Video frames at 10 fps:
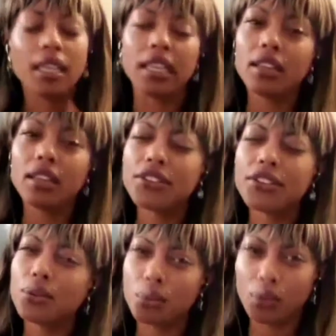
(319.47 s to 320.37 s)

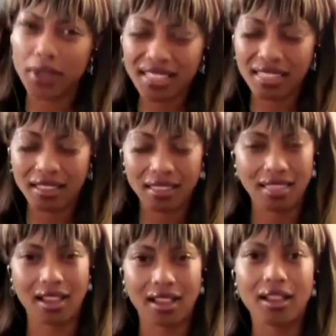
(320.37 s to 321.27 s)
even with
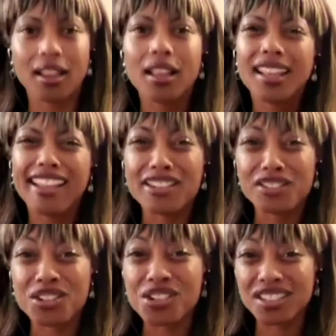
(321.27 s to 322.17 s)
that, it
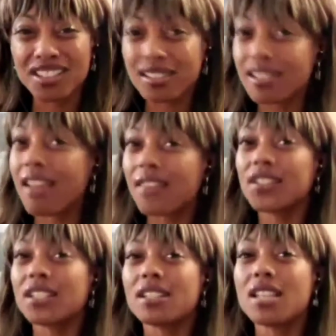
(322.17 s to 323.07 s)
took
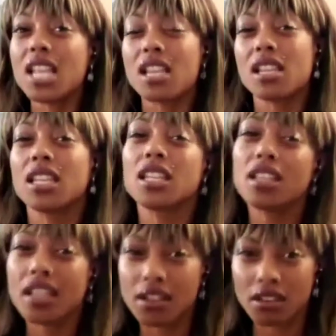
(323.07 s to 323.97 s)
17
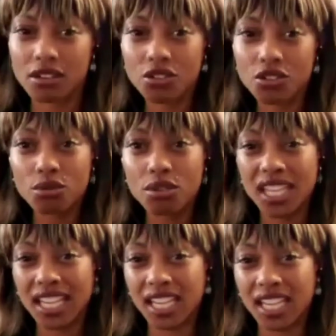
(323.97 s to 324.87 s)
years to
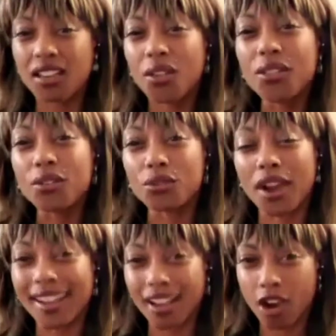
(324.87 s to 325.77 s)
get the
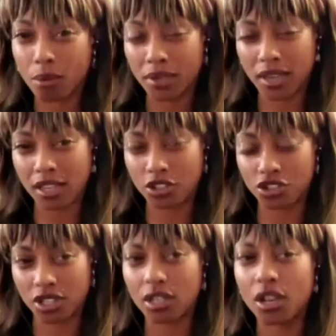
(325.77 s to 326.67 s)
right
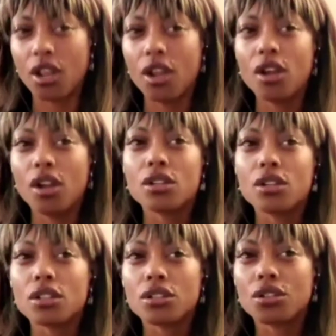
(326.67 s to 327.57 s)
combination.
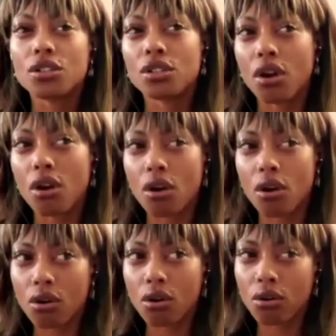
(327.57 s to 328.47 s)

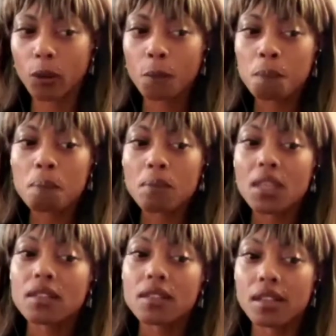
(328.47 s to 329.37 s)
So
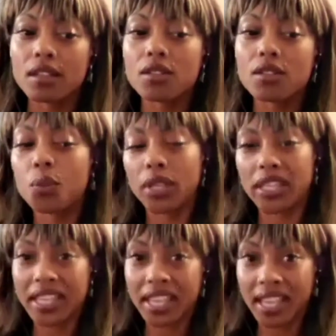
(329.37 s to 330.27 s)
since
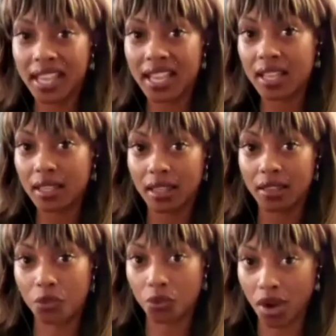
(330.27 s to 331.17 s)
we can't
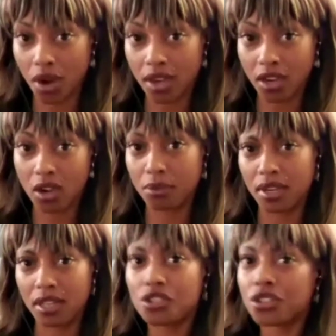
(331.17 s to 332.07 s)
get the right
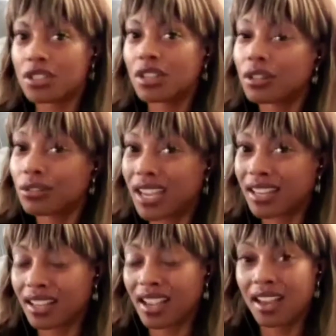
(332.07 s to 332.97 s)
combination to
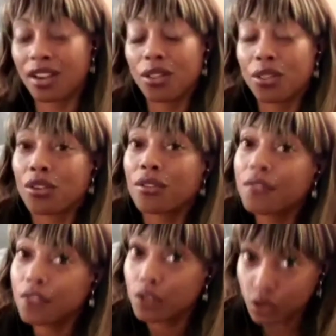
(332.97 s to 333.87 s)
eradicate the
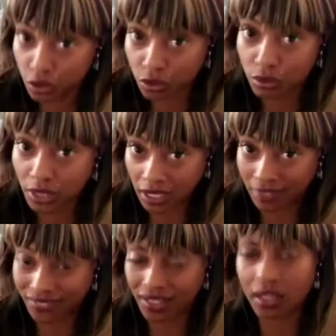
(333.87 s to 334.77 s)
flu,
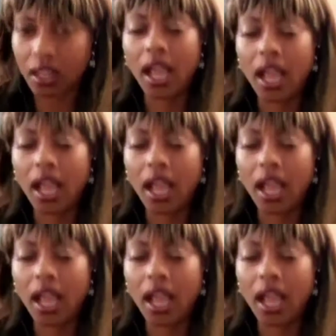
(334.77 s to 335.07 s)
even,